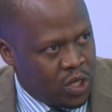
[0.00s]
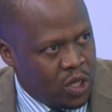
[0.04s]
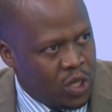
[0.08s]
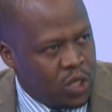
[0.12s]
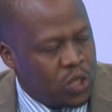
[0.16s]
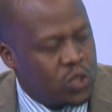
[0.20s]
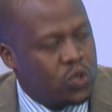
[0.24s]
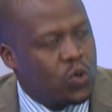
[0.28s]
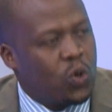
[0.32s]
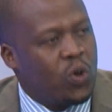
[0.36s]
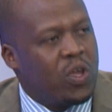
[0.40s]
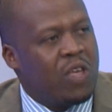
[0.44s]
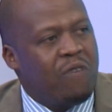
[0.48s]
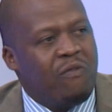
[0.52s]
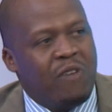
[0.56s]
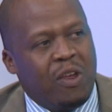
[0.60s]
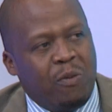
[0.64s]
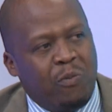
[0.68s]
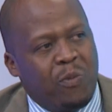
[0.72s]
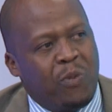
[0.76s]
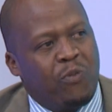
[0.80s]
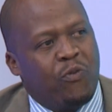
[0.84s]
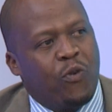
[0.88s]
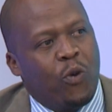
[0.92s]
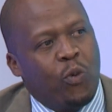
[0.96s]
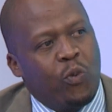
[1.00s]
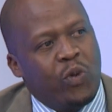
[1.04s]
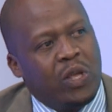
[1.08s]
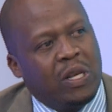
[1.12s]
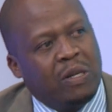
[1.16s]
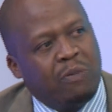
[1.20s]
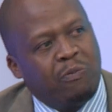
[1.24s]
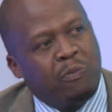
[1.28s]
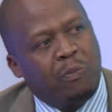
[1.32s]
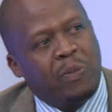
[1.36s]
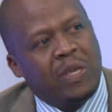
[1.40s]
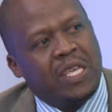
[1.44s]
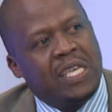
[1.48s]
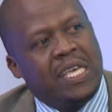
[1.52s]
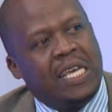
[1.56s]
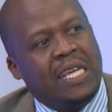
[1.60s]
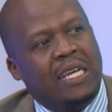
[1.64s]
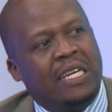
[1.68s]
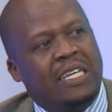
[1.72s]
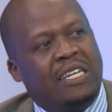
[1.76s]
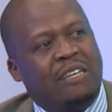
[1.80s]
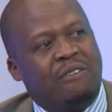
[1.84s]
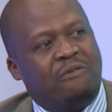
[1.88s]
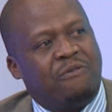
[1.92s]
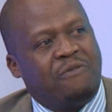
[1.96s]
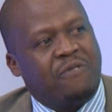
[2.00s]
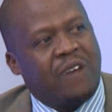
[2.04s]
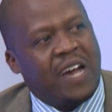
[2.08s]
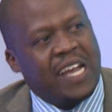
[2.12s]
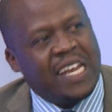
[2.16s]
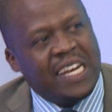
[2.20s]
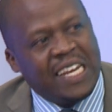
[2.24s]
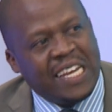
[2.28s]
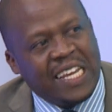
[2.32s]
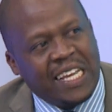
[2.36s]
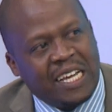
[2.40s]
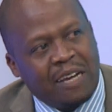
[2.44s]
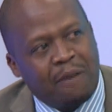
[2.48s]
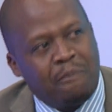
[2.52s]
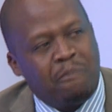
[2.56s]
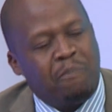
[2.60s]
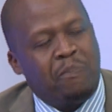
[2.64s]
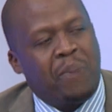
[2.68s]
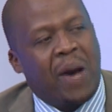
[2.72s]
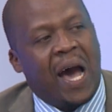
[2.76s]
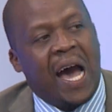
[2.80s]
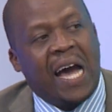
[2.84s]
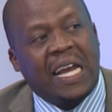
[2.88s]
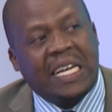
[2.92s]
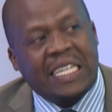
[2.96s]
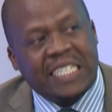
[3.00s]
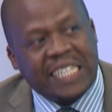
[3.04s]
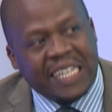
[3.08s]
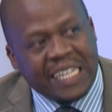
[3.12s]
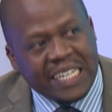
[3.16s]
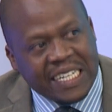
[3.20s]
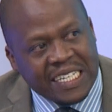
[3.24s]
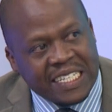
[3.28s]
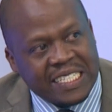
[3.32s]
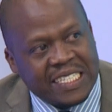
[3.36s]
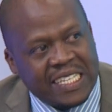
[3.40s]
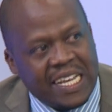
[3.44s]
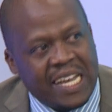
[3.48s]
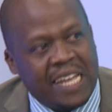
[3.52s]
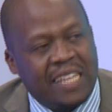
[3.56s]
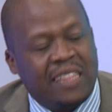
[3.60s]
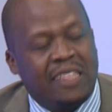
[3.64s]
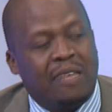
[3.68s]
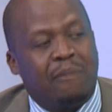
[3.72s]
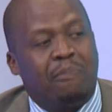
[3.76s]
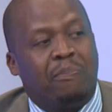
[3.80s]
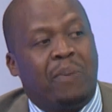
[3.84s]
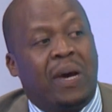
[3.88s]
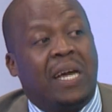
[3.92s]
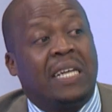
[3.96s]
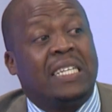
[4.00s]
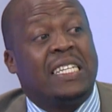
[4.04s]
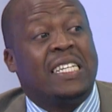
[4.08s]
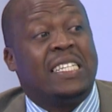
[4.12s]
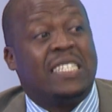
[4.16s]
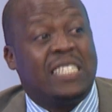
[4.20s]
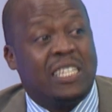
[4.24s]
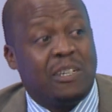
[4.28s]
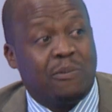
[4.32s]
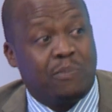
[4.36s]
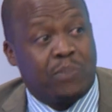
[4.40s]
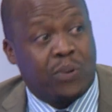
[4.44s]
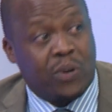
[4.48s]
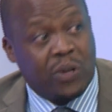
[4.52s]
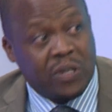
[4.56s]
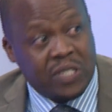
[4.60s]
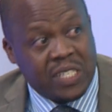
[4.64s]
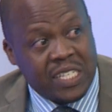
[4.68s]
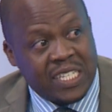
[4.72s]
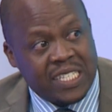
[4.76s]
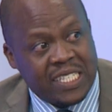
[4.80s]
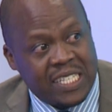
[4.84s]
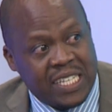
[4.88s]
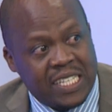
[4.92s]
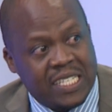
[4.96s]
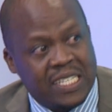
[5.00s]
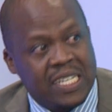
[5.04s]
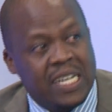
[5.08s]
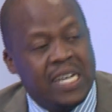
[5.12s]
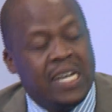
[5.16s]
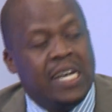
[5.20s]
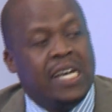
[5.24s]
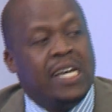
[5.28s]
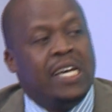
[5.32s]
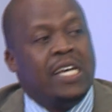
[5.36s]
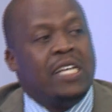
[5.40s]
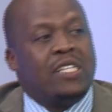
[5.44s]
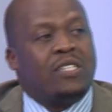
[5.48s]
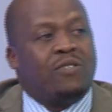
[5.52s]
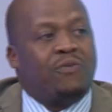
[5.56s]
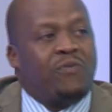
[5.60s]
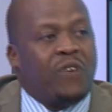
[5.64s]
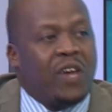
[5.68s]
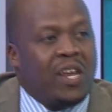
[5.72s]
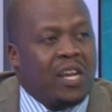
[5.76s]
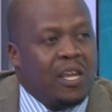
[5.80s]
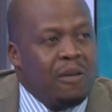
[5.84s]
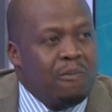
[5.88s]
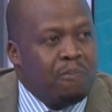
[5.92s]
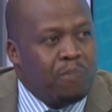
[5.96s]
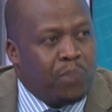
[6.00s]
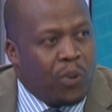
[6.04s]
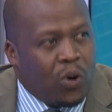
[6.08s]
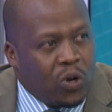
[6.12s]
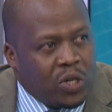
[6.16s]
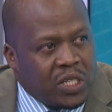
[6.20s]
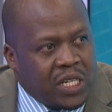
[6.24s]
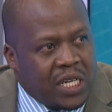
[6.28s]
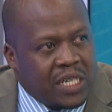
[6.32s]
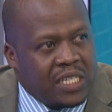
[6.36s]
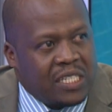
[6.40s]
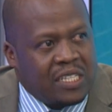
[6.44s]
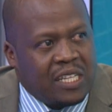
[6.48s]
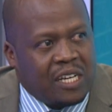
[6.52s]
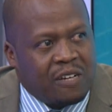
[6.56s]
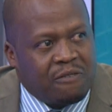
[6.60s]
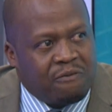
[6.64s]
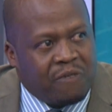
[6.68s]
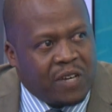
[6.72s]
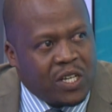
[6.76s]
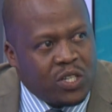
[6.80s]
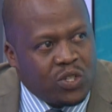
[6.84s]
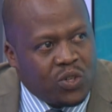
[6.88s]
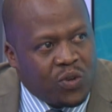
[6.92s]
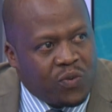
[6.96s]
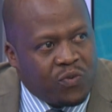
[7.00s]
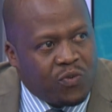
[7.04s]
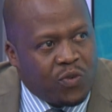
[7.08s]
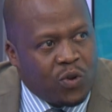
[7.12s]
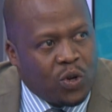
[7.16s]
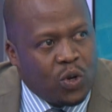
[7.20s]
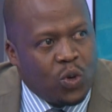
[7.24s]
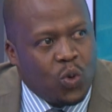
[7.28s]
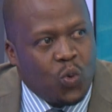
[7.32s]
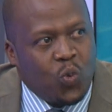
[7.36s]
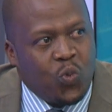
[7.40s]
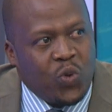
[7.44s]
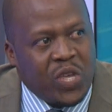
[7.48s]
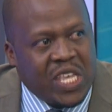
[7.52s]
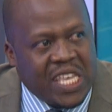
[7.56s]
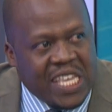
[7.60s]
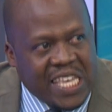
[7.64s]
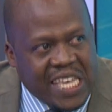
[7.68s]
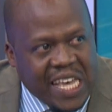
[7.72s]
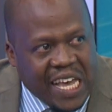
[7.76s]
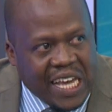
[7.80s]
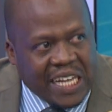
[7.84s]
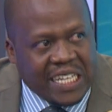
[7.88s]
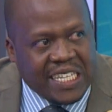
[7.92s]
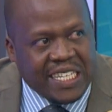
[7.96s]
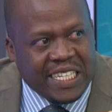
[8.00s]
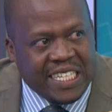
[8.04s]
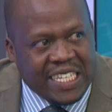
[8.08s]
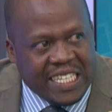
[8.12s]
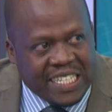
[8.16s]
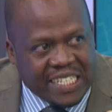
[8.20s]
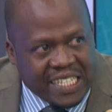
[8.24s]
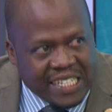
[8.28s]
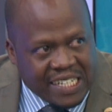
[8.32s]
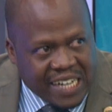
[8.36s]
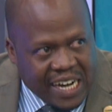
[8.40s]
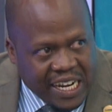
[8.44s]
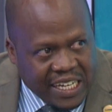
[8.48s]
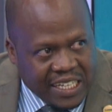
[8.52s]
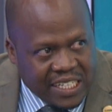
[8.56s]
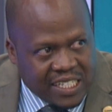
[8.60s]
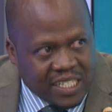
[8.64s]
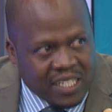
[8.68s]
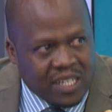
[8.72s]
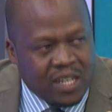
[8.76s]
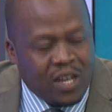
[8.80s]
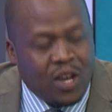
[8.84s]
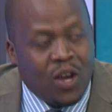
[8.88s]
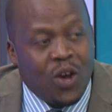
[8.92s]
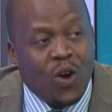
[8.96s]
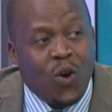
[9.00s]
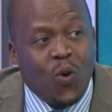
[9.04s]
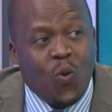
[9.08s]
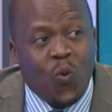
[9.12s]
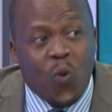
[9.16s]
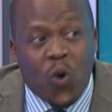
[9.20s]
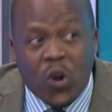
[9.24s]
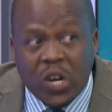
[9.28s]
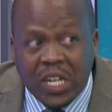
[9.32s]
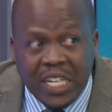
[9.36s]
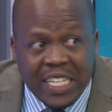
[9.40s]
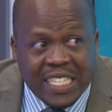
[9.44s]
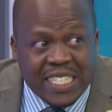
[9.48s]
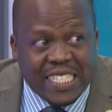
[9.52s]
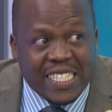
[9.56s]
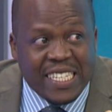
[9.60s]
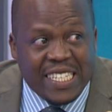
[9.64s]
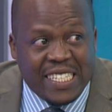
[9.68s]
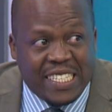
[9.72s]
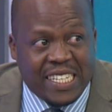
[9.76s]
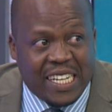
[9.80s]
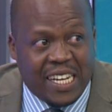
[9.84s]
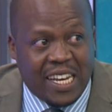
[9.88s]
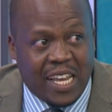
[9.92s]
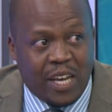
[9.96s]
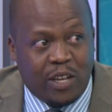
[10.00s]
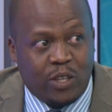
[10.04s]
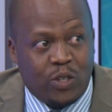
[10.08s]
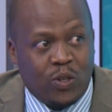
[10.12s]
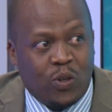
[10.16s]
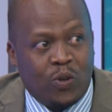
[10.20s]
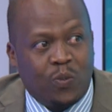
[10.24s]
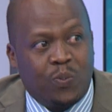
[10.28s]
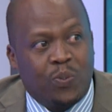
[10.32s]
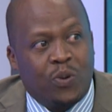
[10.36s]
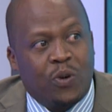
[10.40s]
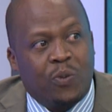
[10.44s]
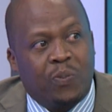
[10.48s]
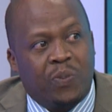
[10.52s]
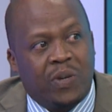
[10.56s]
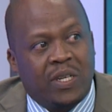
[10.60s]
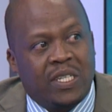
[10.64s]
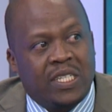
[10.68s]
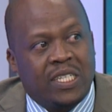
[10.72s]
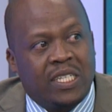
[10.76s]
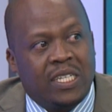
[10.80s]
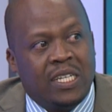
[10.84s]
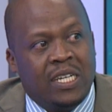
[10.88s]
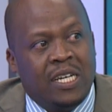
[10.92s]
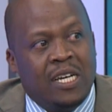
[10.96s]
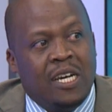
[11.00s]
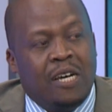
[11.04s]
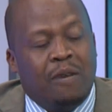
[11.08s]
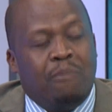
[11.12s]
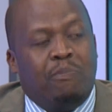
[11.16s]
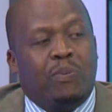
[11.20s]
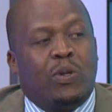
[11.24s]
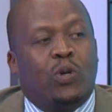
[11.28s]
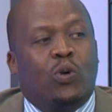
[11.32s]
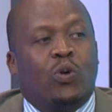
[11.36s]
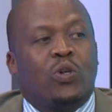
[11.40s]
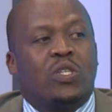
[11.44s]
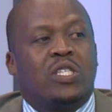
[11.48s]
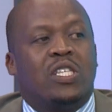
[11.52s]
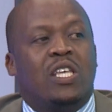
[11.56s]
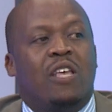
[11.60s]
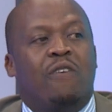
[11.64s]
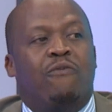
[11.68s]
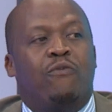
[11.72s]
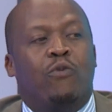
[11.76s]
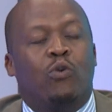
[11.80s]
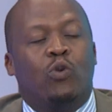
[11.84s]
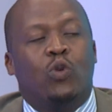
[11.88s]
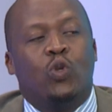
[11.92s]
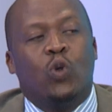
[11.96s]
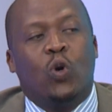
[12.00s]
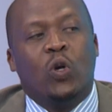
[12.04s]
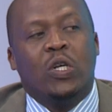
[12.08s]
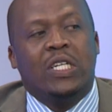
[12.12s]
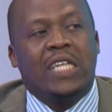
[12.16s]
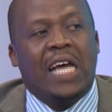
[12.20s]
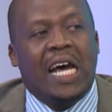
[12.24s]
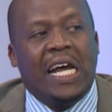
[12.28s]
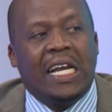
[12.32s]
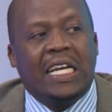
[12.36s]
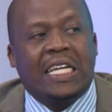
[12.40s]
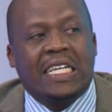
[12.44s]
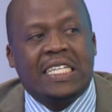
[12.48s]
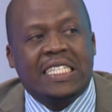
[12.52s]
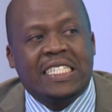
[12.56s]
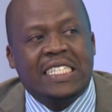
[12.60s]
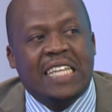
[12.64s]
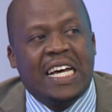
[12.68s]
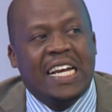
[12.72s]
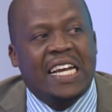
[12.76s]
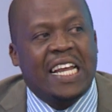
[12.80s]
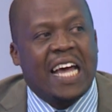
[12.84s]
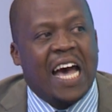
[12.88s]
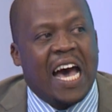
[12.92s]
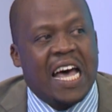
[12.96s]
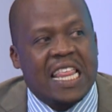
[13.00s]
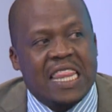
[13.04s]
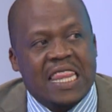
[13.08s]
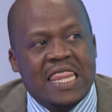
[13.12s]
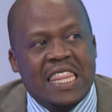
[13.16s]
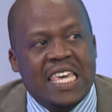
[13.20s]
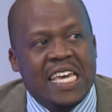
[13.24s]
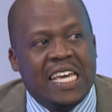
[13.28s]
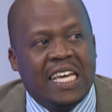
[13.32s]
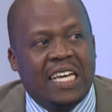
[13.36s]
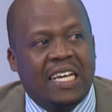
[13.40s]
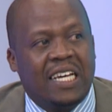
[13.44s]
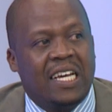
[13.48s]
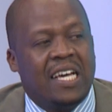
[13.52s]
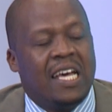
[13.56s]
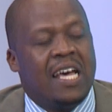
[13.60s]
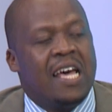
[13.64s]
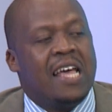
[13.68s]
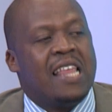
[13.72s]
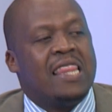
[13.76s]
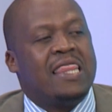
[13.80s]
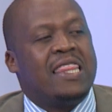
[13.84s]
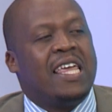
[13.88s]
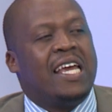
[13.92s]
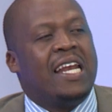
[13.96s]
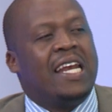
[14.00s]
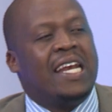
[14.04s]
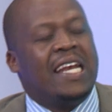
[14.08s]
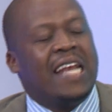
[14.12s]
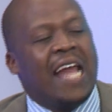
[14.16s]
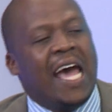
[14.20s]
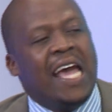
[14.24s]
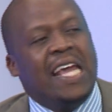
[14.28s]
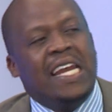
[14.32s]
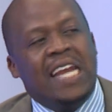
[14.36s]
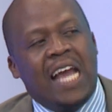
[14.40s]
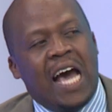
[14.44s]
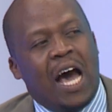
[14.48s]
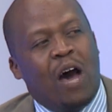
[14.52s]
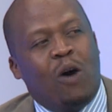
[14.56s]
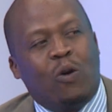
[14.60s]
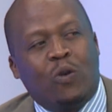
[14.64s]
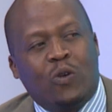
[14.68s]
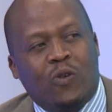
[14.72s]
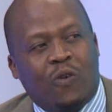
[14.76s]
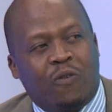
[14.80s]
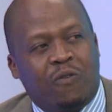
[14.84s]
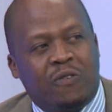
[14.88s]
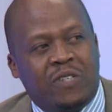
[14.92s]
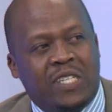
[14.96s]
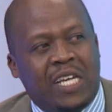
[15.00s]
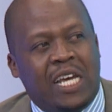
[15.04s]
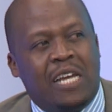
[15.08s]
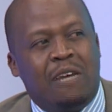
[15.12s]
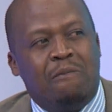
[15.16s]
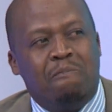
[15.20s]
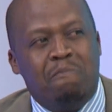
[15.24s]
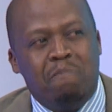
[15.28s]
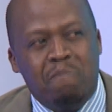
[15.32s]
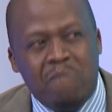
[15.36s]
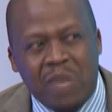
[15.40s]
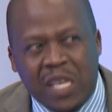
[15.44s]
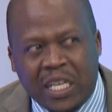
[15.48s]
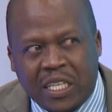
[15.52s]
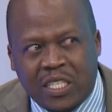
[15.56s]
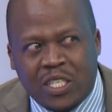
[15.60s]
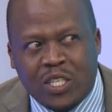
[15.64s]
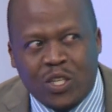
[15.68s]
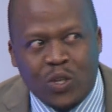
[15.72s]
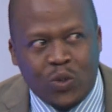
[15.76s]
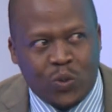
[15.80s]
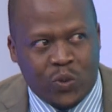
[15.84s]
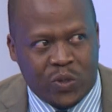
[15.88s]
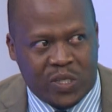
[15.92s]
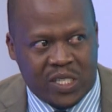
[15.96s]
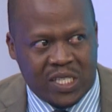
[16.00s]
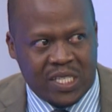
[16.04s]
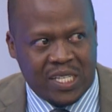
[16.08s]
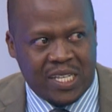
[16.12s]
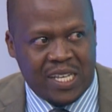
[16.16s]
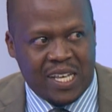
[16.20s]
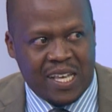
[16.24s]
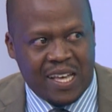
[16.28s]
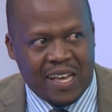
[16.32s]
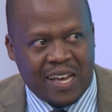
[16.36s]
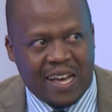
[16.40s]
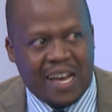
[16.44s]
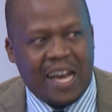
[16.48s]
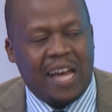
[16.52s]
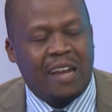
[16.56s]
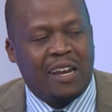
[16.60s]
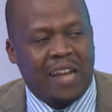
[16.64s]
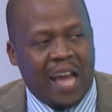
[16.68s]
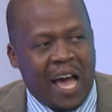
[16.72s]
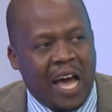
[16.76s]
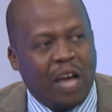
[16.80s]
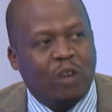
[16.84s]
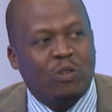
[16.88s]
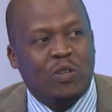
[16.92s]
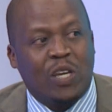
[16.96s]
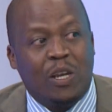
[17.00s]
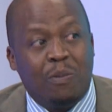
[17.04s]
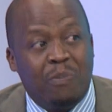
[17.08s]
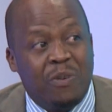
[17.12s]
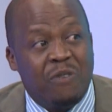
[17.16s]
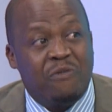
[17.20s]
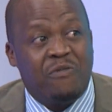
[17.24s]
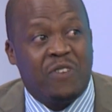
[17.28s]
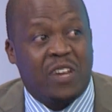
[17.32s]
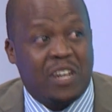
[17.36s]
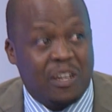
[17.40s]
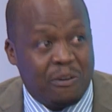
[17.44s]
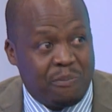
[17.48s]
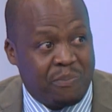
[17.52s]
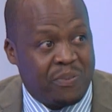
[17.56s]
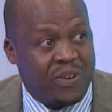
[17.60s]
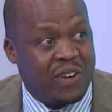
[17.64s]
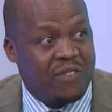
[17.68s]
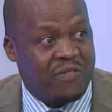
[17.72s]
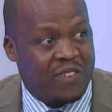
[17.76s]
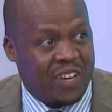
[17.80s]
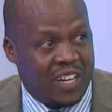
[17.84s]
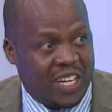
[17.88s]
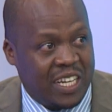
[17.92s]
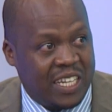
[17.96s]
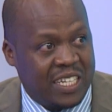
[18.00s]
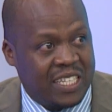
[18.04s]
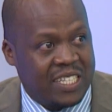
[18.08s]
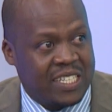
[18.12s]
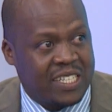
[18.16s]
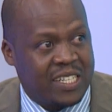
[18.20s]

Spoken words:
So even before we begin defining patents and the patenting processes, it's very important that first of all, we get it right. What is intellectual property? Because if you don't understand a thing, then 9 out of 10 misuse can actually be very prevalent.